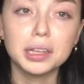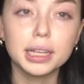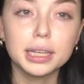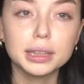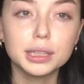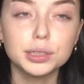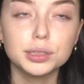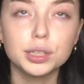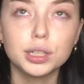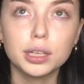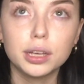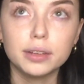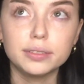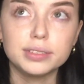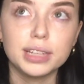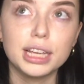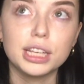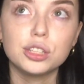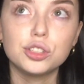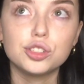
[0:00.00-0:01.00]
like the look
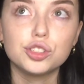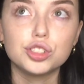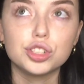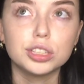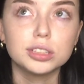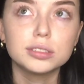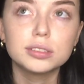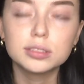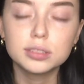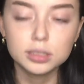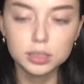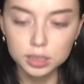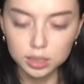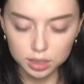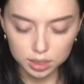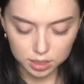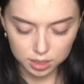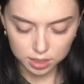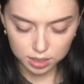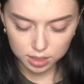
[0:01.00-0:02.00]
of like just
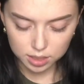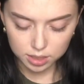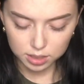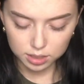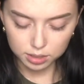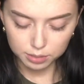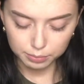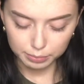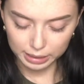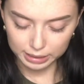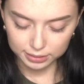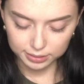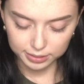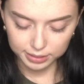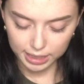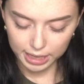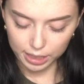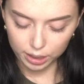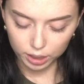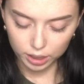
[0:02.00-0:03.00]

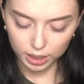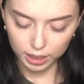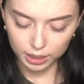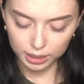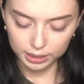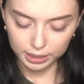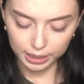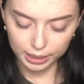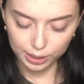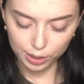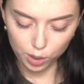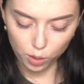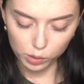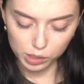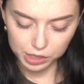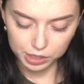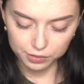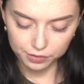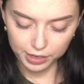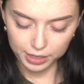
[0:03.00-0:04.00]
mascara and like no
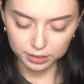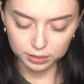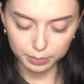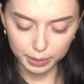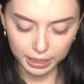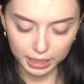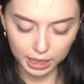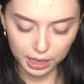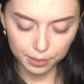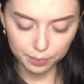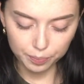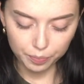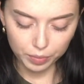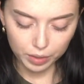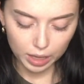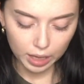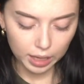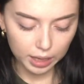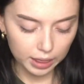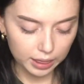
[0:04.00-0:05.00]
other face makeup.
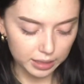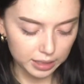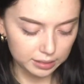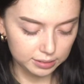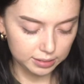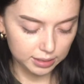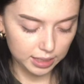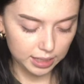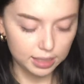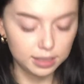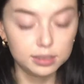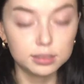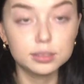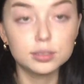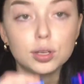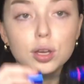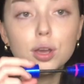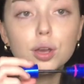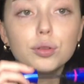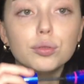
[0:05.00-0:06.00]
This
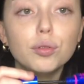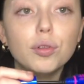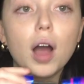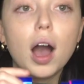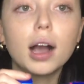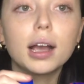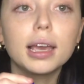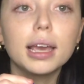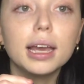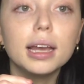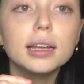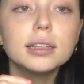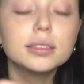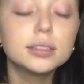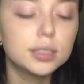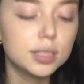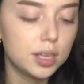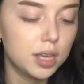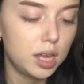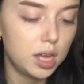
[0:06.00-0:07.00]
is
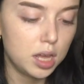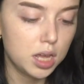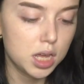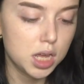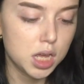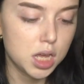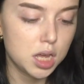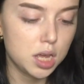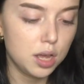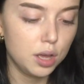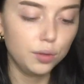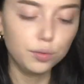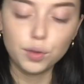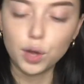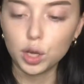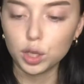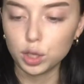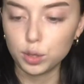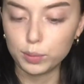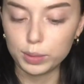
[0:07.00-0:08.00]
Rocket
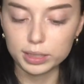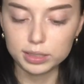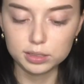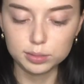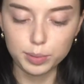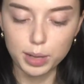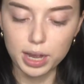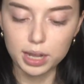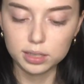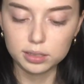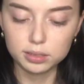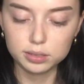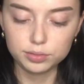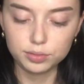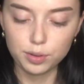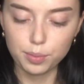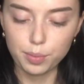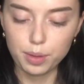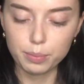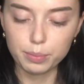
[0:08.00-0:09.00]
Volume Express
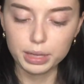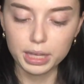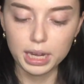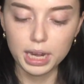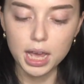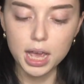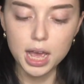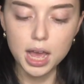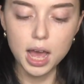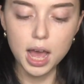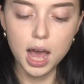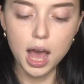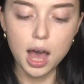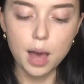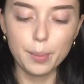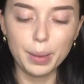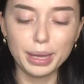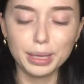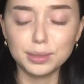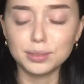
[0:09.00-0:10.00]
from Maybelline.
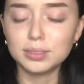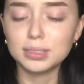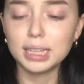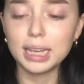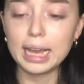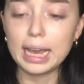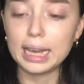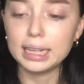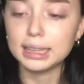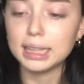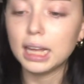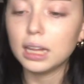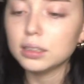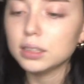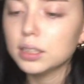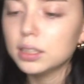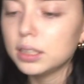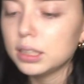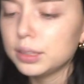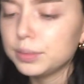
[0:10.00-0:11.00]
I used to hate that
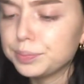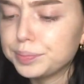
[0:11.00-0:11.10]
look,